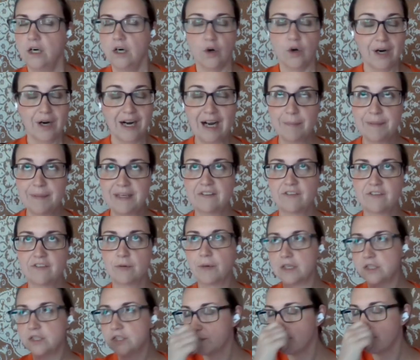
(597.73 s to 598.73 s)
or how many ever
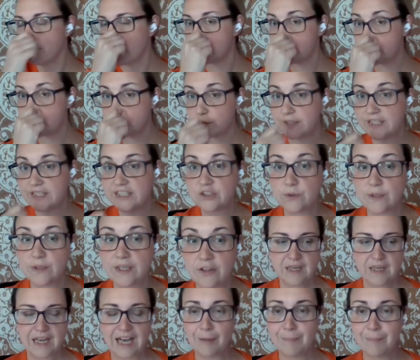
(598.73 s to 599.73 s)
months, March twenty twenty,
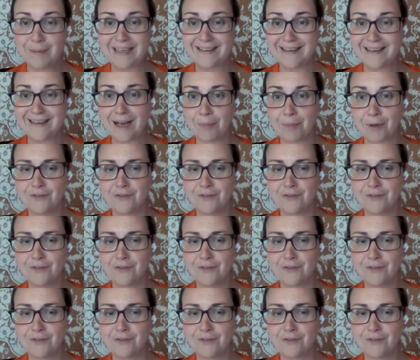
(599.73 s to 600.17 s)
albeit not